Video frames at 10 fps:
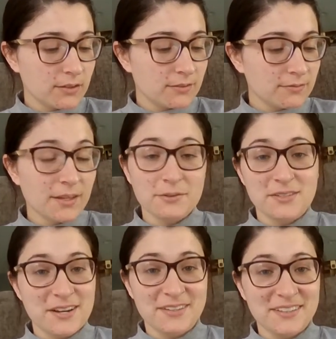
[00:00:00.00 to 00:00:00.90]
That was
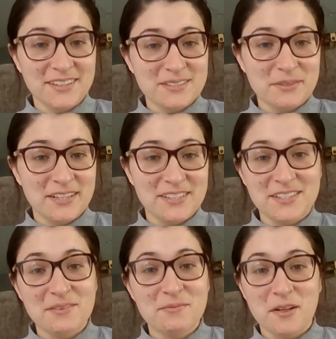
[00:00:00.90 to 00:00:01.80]
not a good
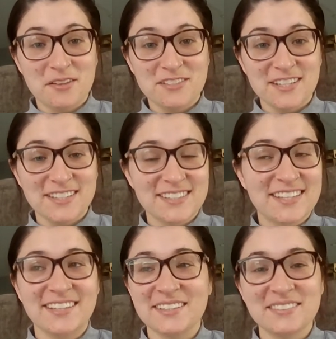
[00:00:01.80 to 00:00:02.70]
explanation. I apologize.
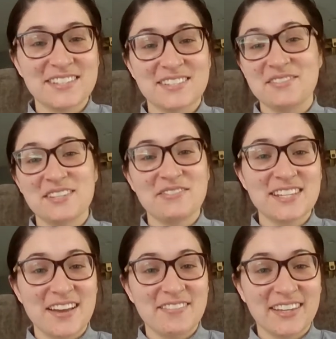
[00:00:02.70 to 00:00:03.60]
Just if someone's
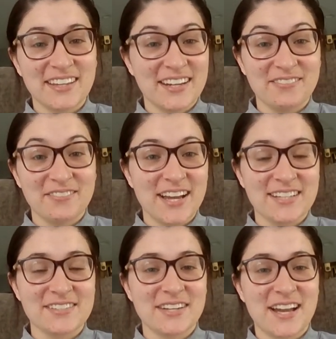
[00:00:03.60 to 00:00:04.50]
having an
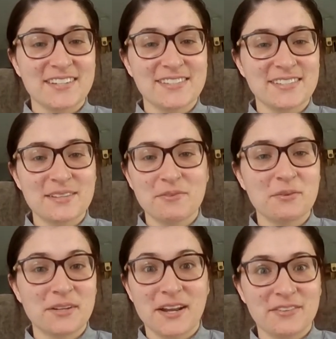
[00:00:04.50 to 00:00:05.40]
anaphylactic reaction to something,
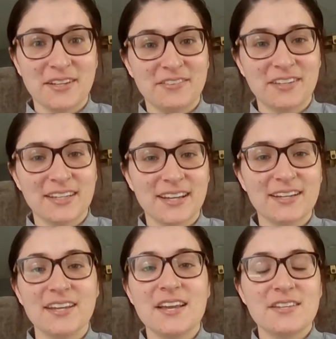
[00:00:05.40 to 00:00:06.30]
we're never giving it again.
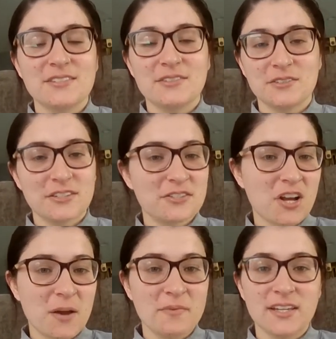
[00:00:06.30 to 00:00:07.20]
So you're
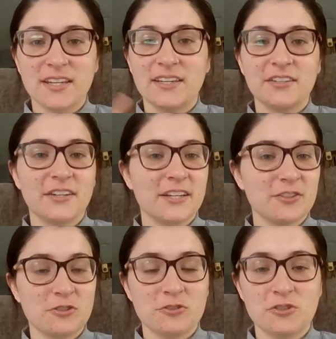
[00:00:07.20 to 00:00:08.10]
stopping it. You're getting
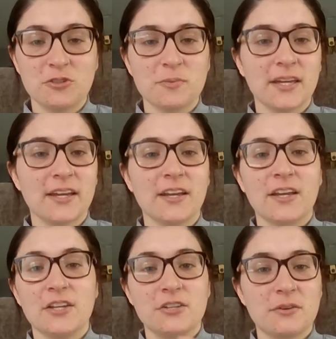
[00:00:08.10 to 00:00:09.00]
new tubing,
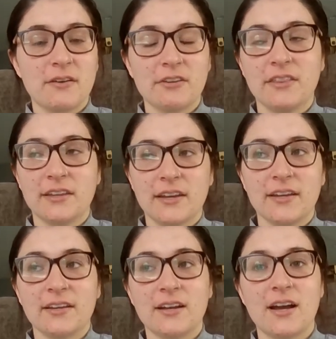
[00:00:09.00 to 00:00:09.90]
new
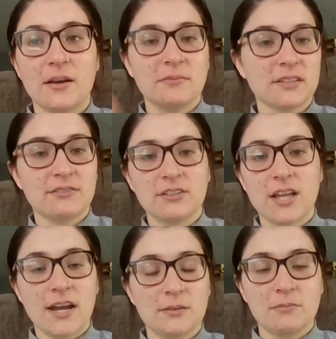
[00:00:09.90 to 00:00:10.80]
everything. Leave the
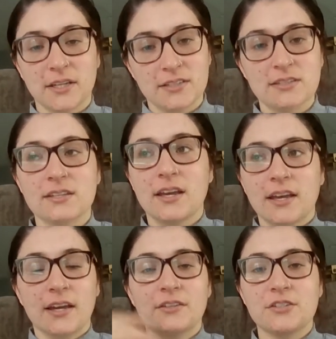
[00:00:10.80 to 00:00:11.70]
line in place
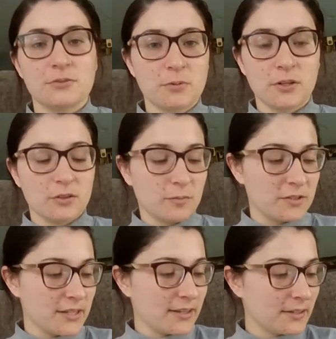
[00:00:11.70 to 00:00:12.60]
and just put normal
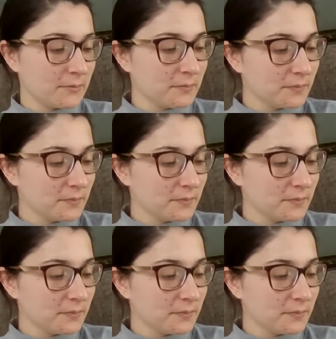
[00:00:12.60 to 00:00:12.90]
saline.